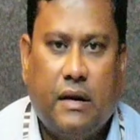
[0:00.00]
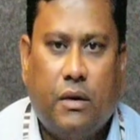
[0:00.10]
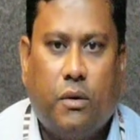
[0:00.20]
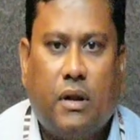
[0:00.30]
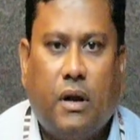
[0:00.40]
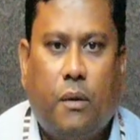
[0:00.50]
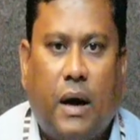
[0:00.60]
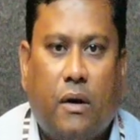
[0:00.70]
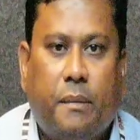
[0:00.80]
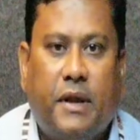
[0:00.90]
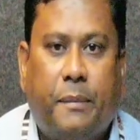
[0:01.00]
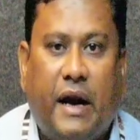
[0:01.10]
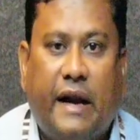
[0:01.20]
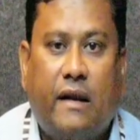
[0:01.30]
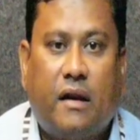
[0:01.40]
what will be the
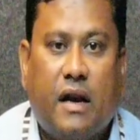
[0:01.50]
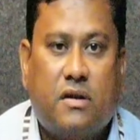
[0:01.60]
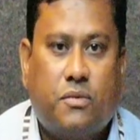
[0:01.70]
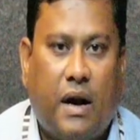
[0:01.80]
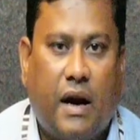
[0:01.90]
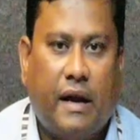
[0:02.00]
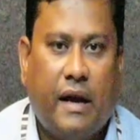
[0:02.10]
predict the next word.